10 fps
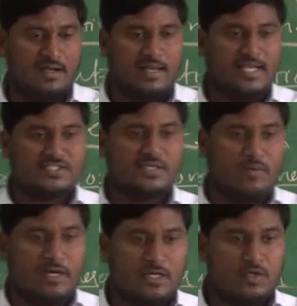
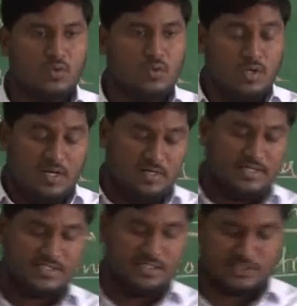wanted to
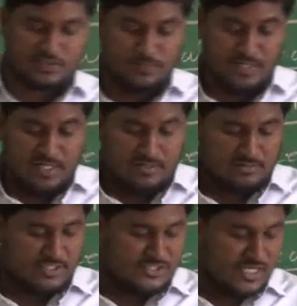discuss.
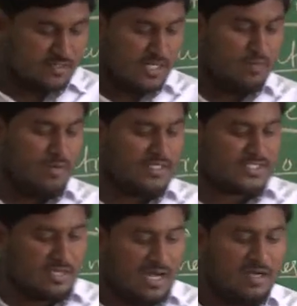The general
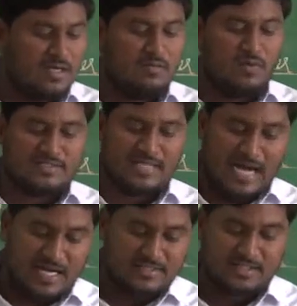was called and was
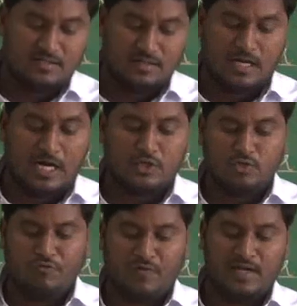asked, can't
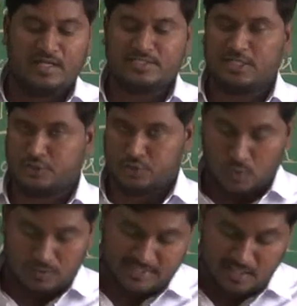you find us a
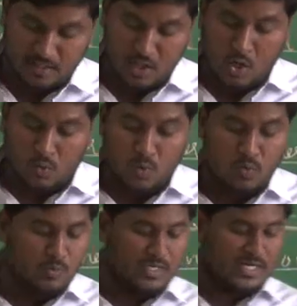soldier
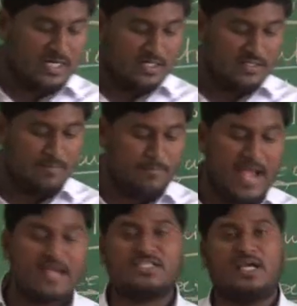who would cut the
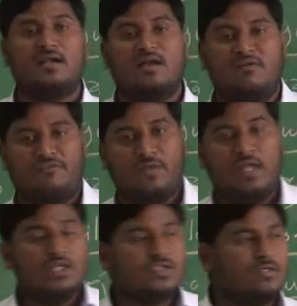man's head off?
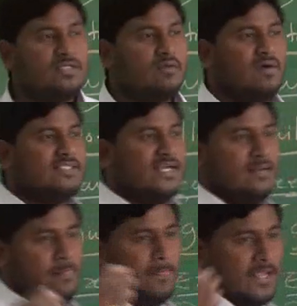So there was
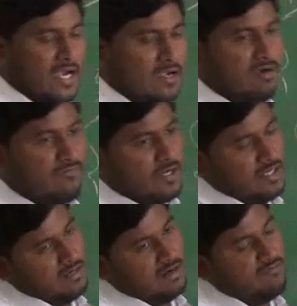a head of
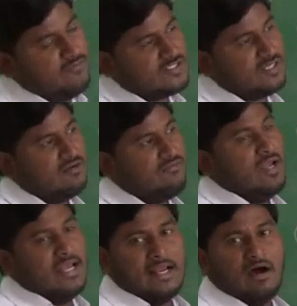officer
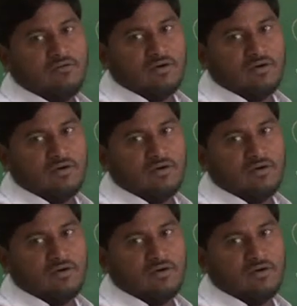of an